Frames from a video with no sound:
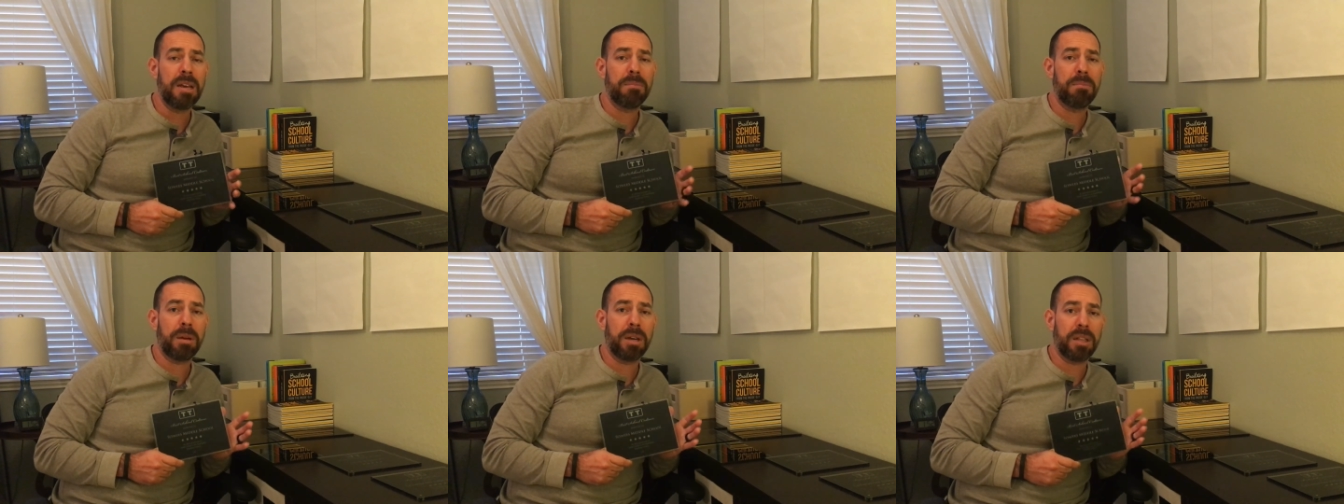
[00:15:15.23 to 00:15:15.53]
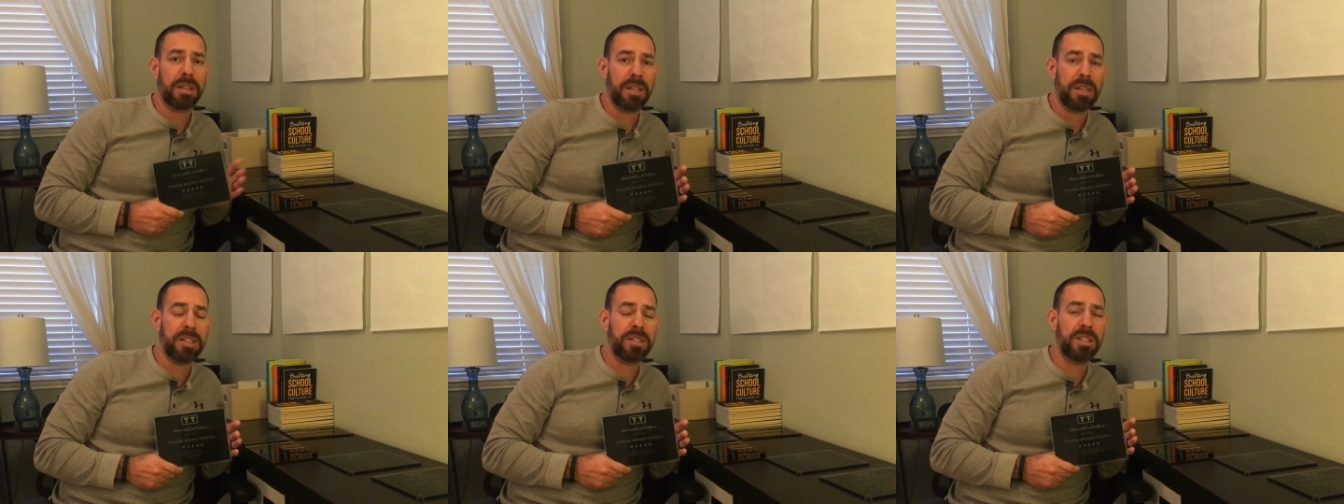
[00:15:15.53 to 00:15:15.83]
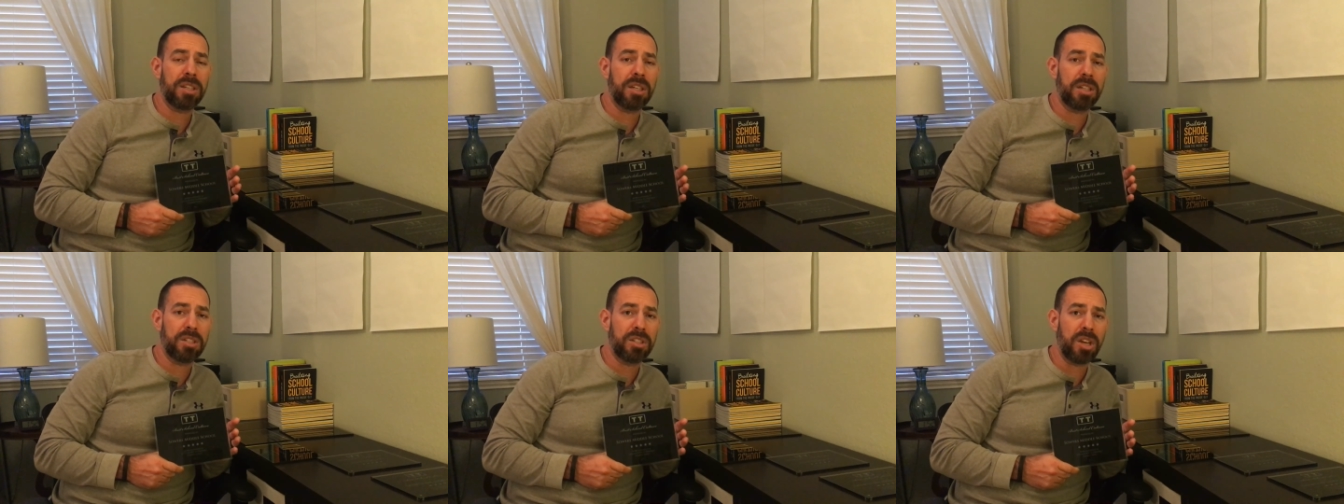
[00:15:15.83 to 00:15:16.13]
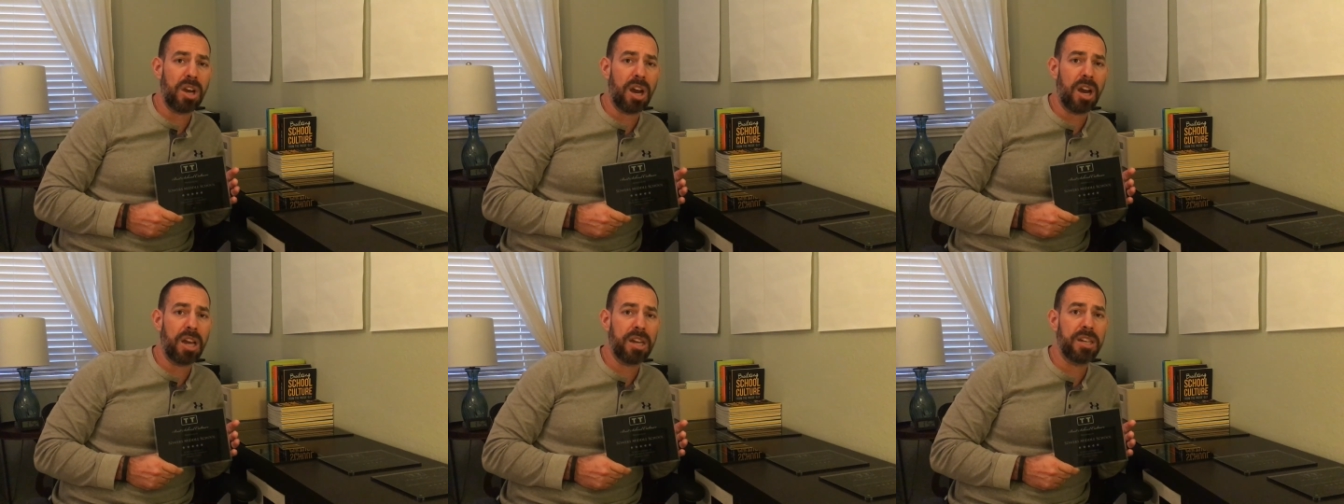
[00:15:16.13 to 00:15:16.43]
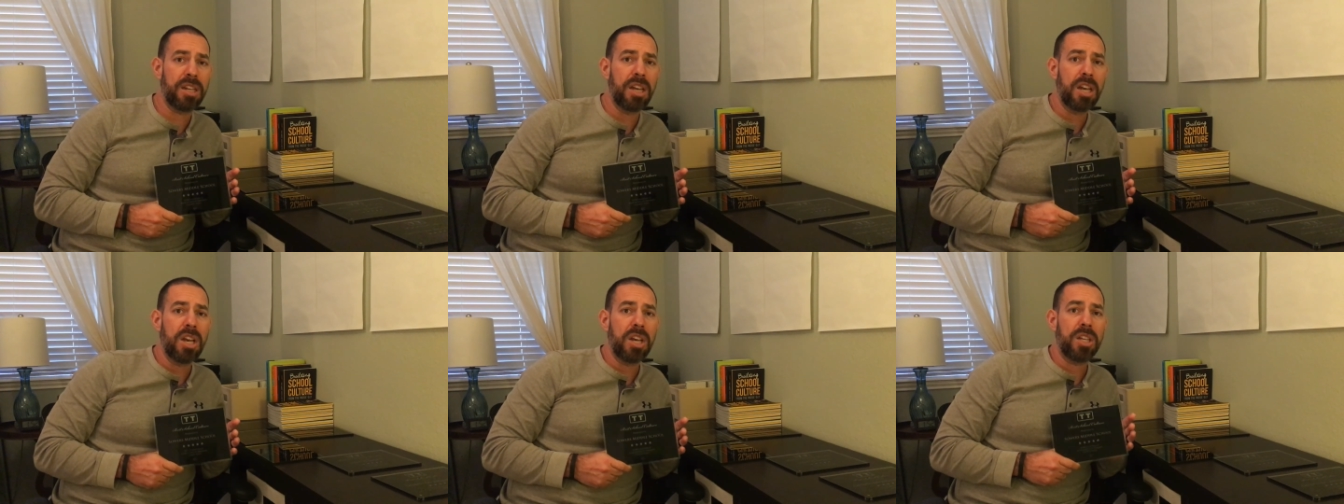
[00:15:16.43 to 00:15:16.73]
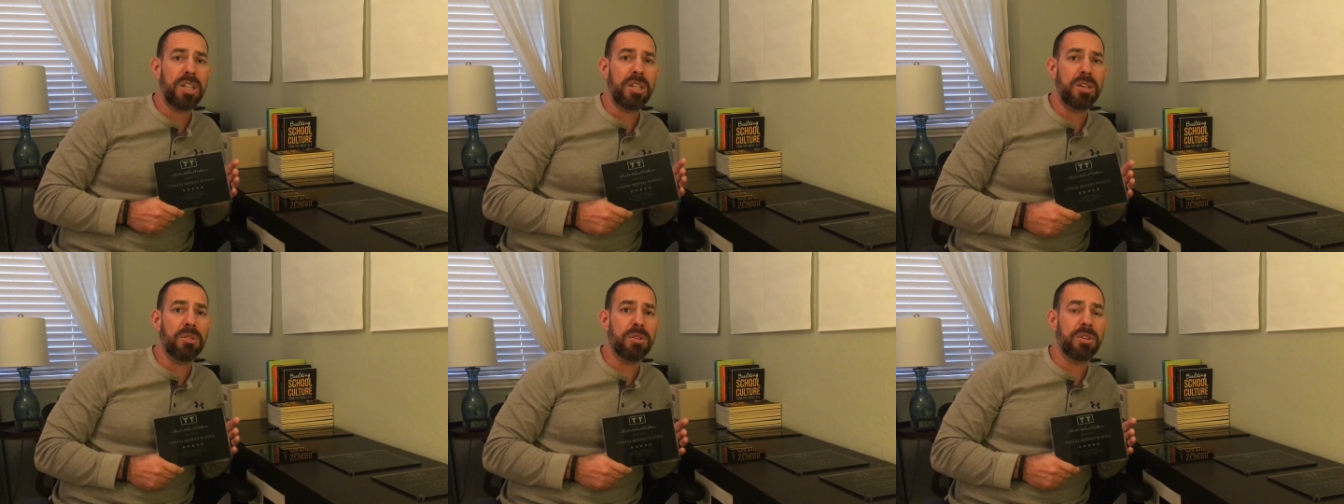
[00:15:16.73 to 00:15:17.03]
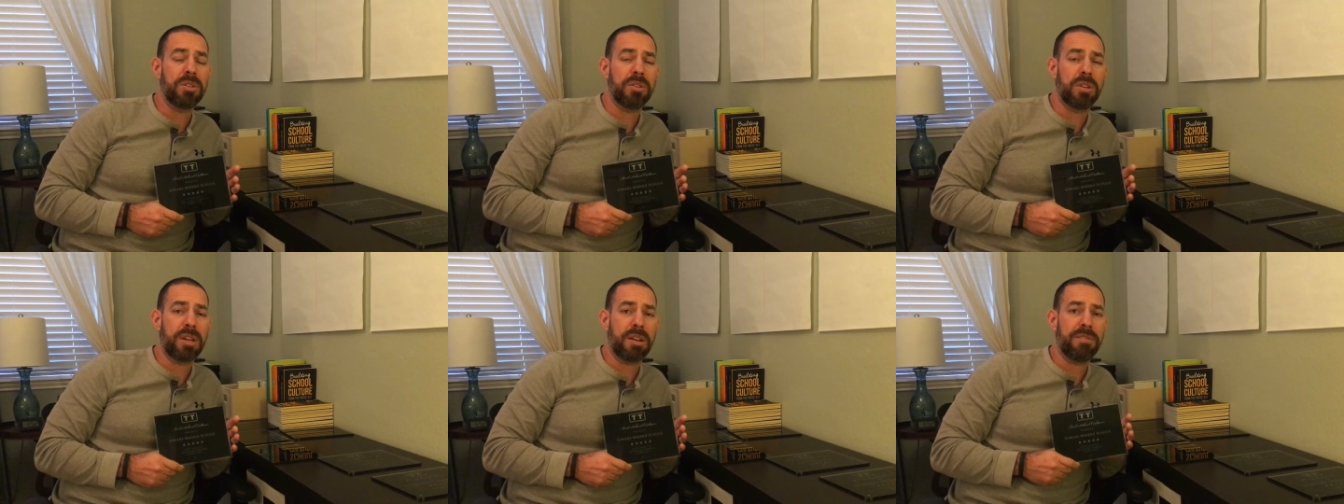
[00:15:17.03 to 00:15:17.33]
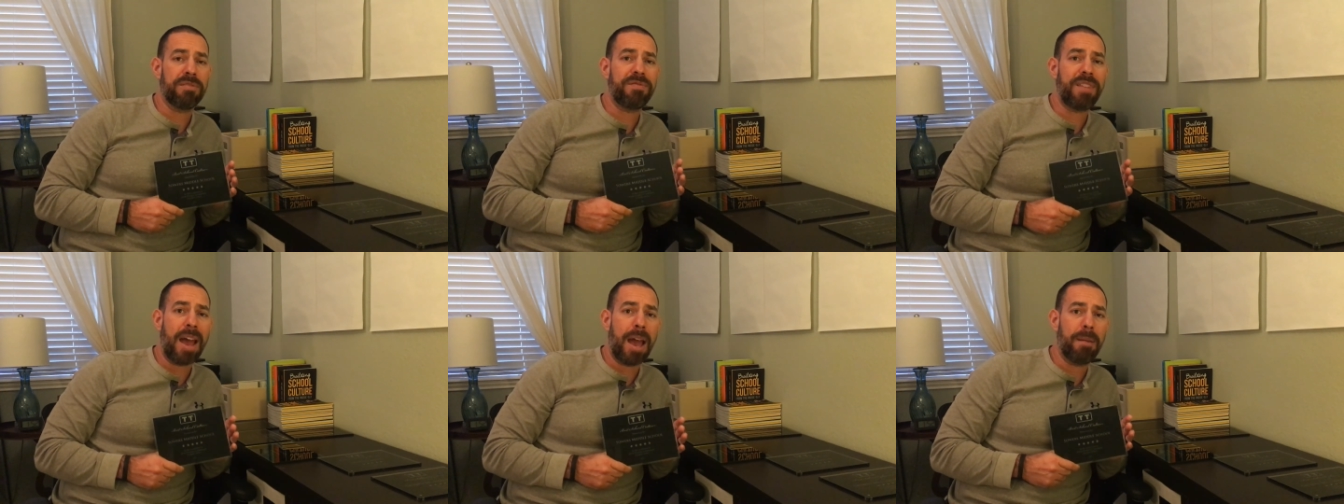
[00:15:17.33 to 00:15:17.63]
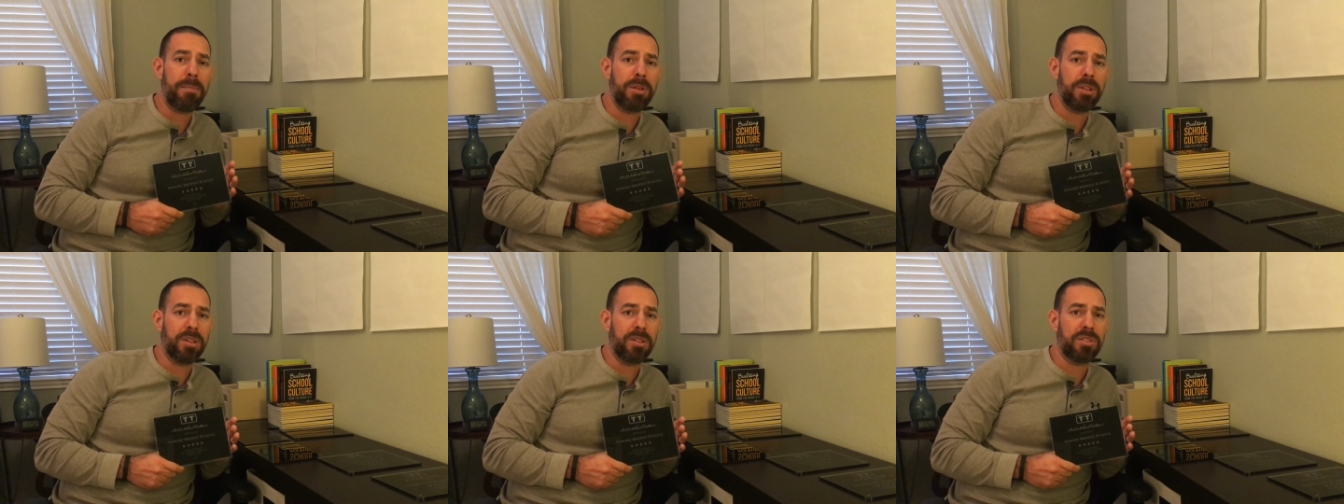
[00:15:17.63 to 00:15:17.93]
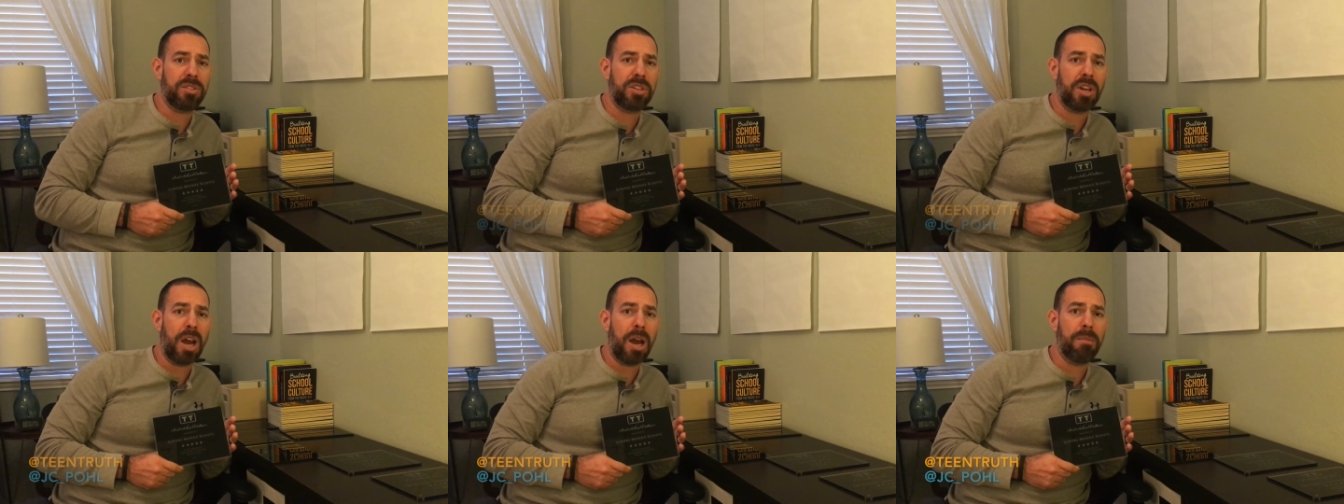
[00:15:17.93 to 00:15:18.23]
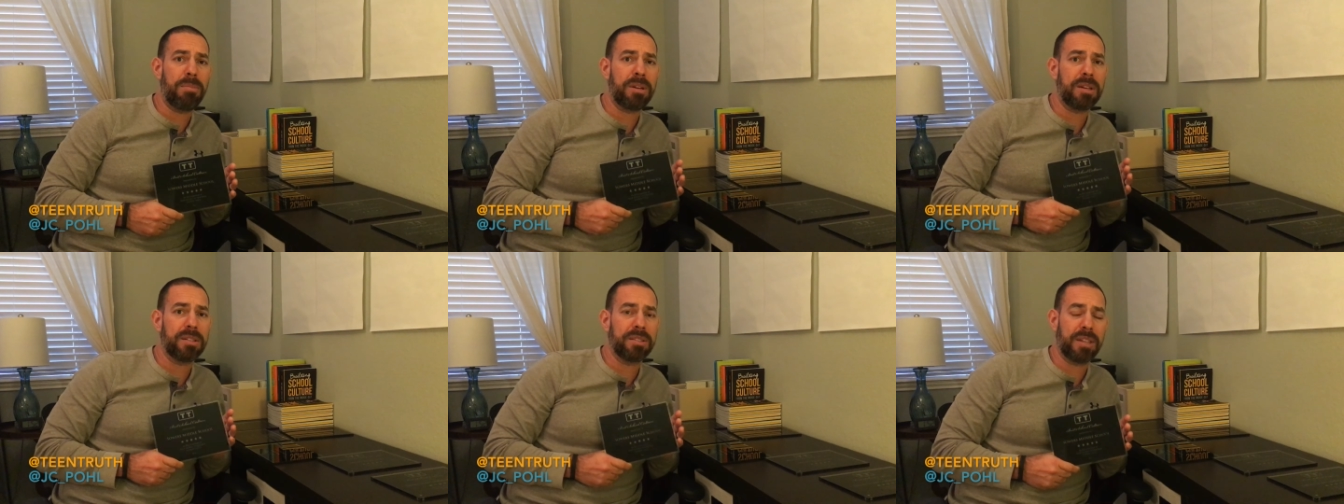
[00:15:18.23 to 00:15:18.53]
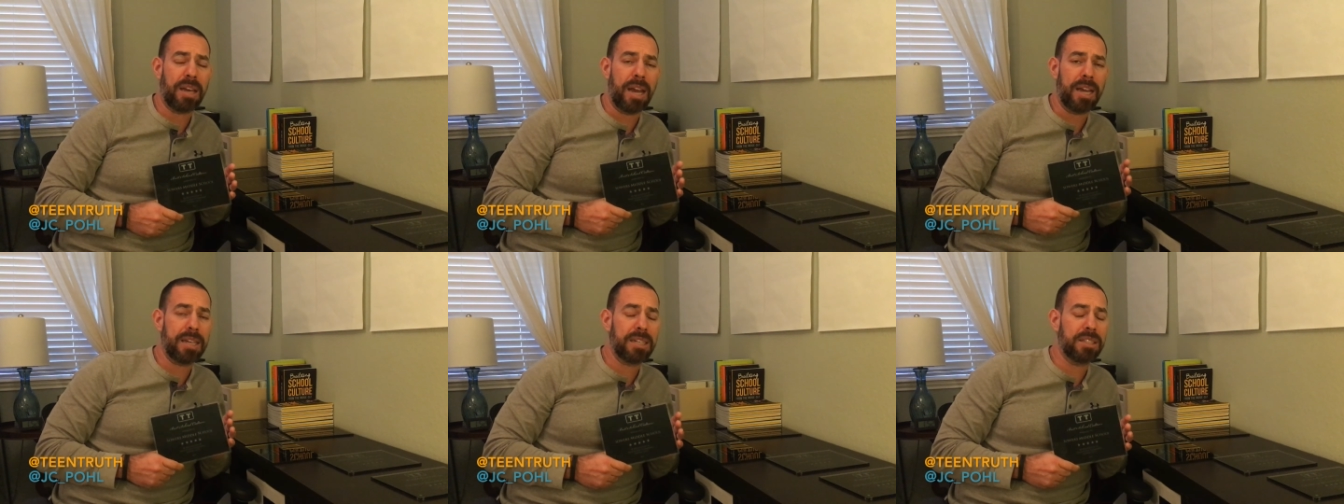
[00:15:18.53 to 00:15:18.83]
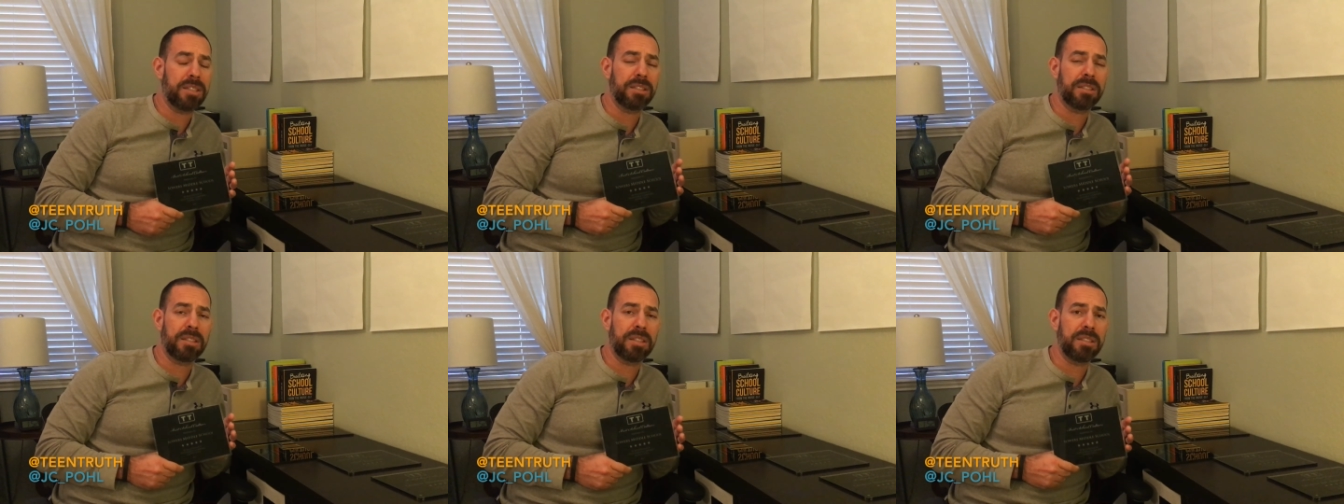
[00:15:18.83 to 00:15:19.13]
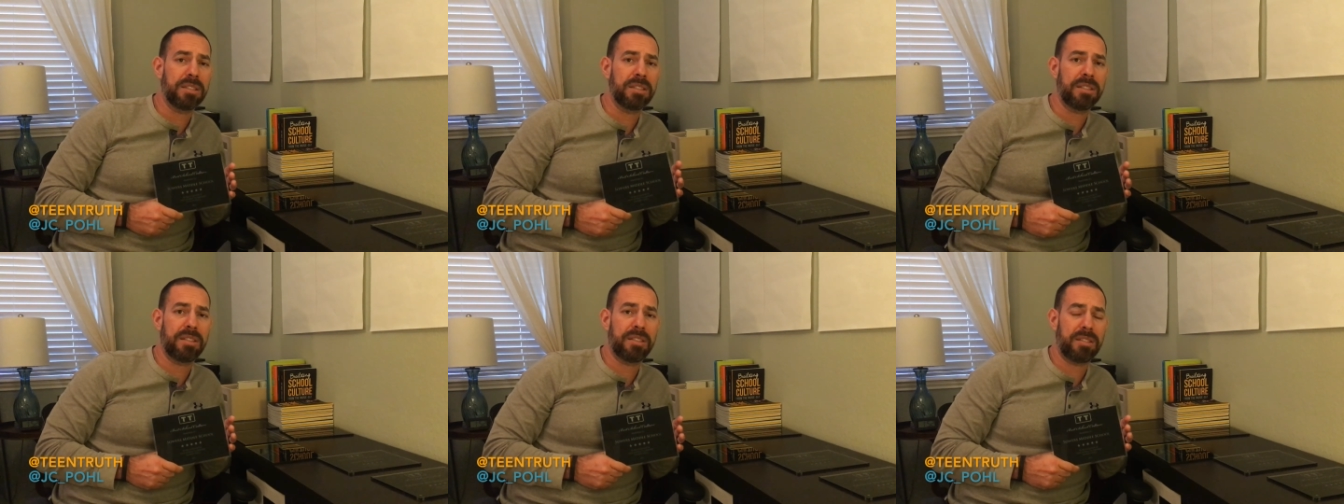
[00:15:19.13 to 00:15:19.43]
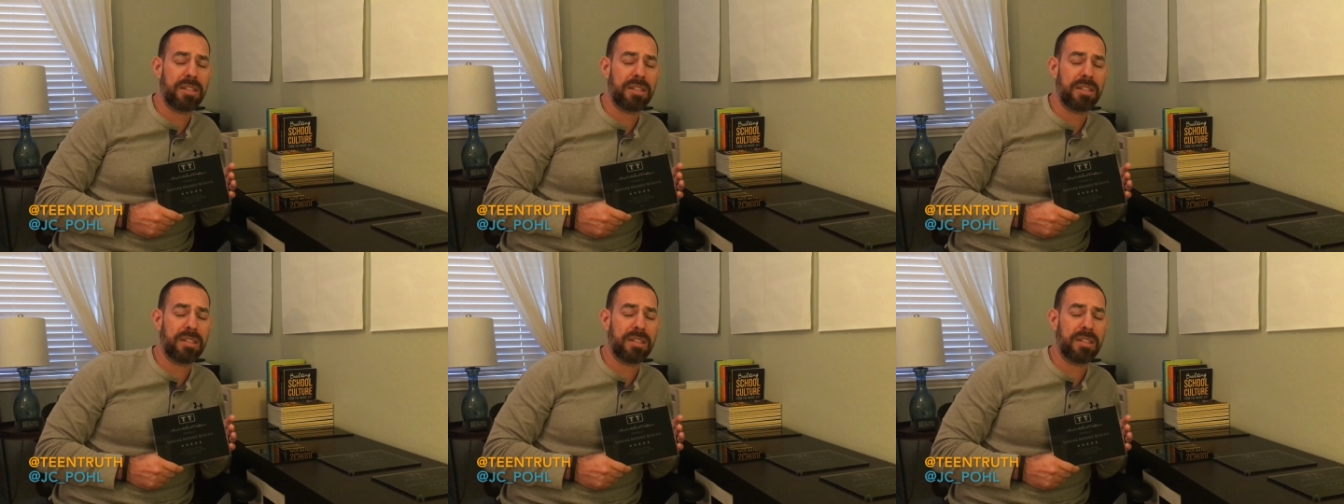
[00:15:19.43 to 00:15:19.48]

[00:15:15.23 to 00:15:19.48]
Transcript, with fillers: But Alicia and John, you are doing a fabulous job because I just can